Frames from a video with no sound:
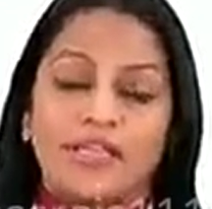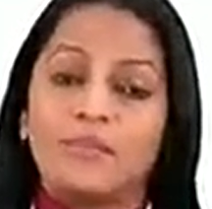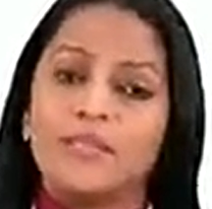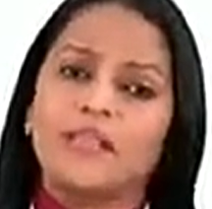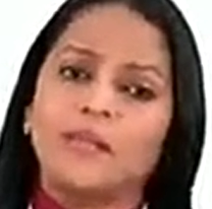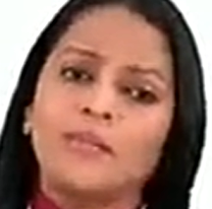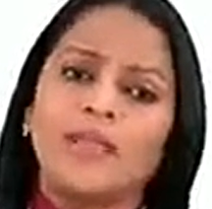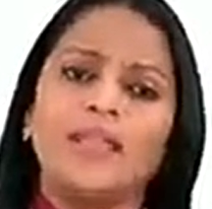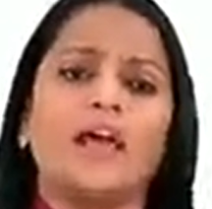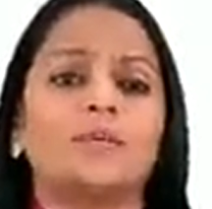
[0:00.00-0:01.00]
That means there are
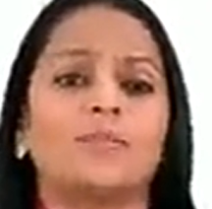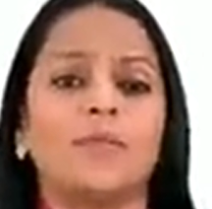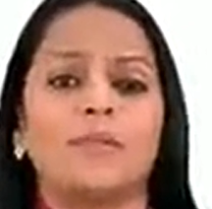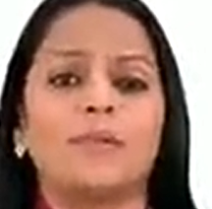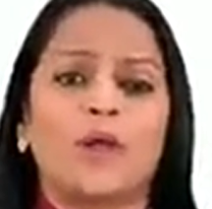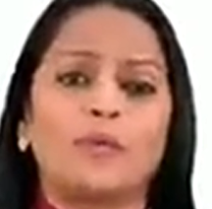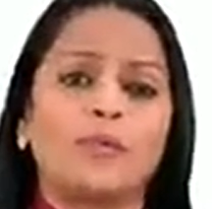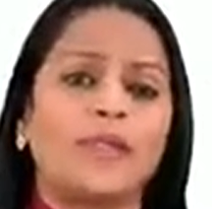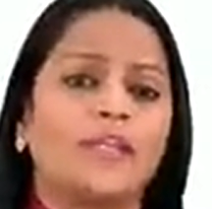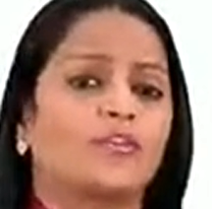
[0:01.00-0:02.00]
many other people,
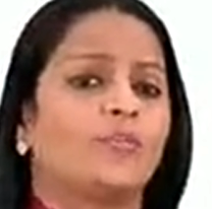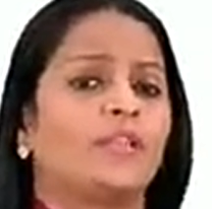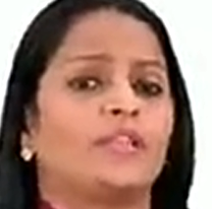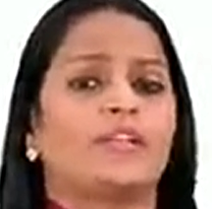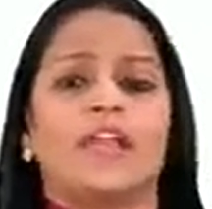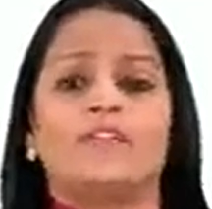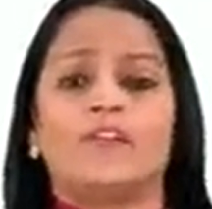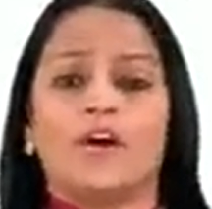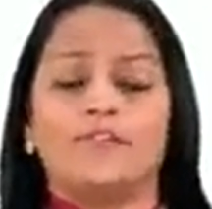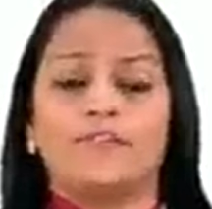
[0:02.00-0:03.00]
probably it could be the
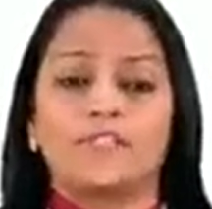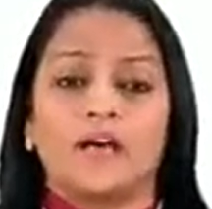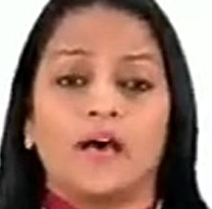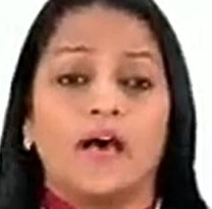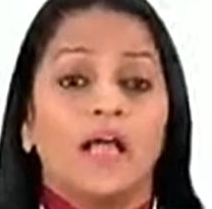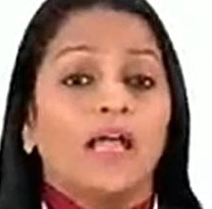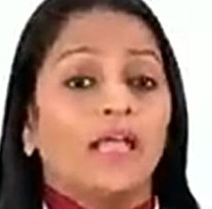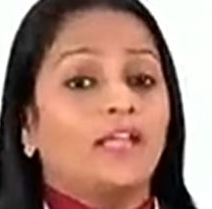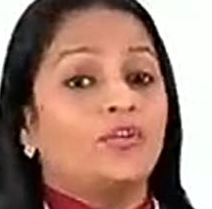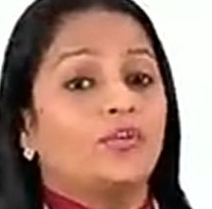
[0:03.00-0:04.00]
railway officer,
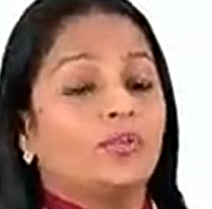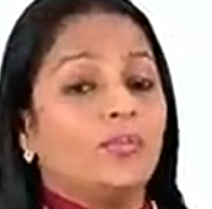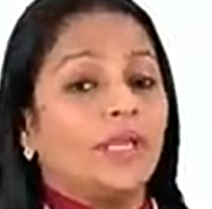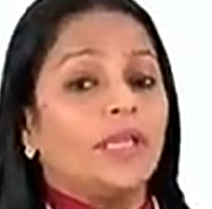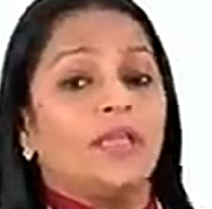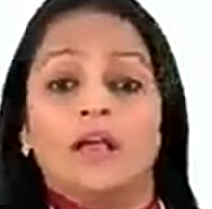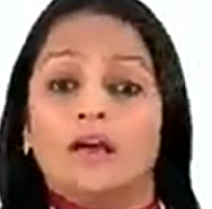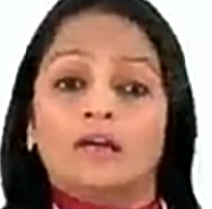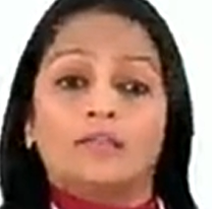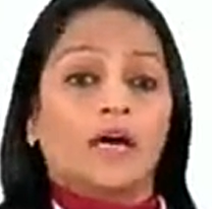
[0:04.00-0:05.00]
it could be
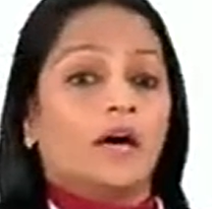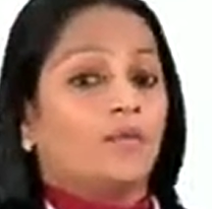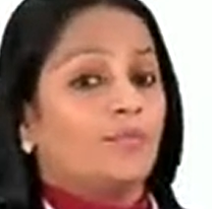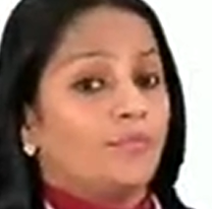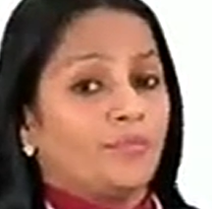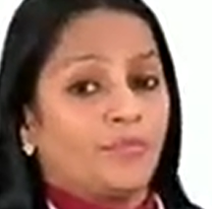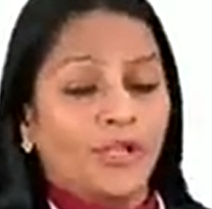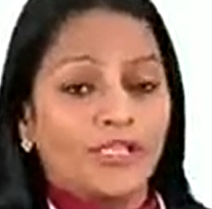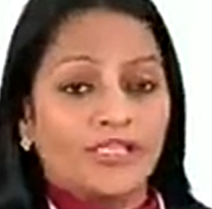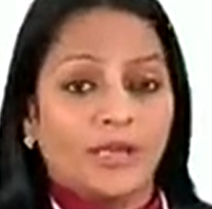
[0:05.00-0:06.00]
the
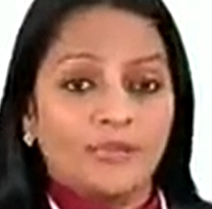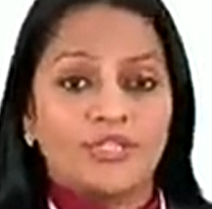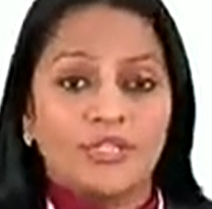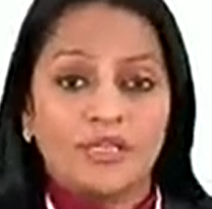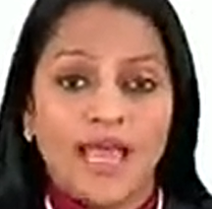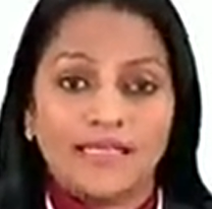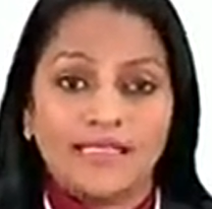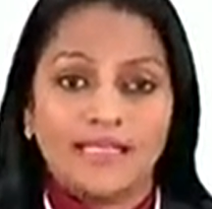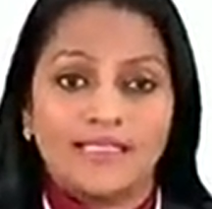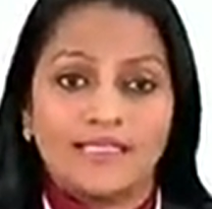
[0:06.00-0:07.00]
police commissioner, as
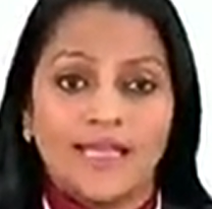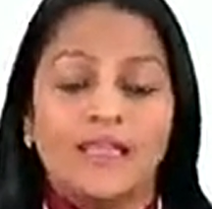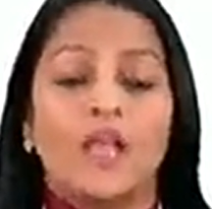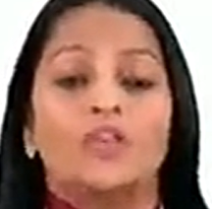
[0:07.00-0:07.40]
I said.